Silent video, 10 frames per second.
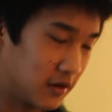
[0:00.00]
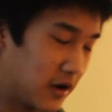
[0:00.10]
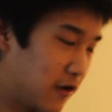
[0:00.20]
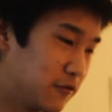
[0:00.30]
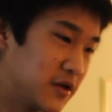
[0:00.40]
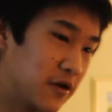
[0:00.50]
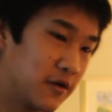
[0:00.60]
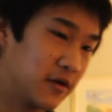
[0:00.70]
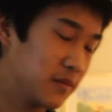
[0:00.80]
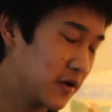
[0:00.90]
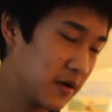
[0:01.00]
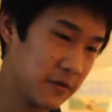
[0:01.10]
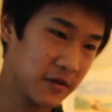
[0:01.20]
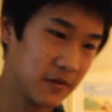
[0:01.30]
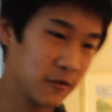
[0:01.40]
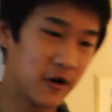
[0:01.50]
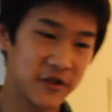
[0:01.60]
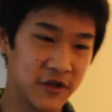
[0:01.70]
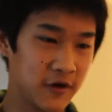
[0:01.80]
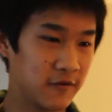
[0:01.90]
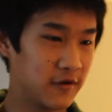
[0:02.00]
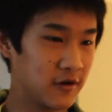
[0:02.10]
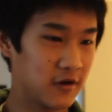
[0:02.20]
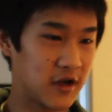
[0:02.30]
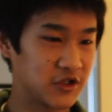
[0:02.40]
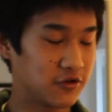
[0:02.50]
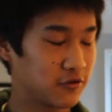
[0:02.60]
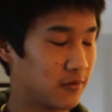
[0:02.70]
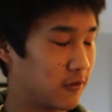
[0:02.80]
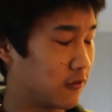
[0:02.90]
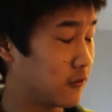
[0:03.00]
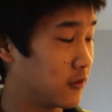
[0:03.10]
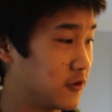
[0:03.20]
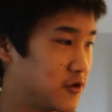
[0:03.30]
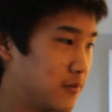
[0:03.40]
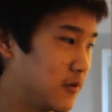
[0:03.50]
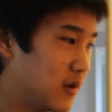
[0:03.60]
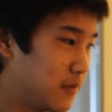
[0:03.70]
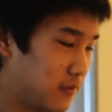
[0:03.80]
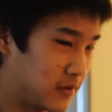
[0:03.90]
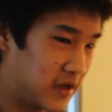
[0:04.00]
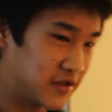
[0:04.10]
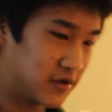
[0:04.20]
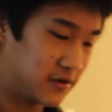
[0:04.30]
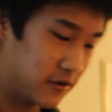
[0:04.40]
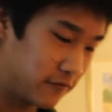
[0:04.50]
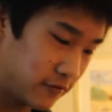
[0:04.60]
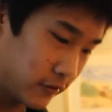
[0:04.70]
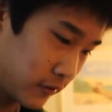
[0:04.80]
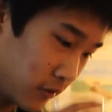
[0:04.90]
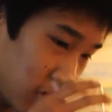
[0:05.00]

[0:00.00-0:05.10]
I don't doubt it. But anyway, the prosecutor of International Criminal Court has opened up a case on Del Fury.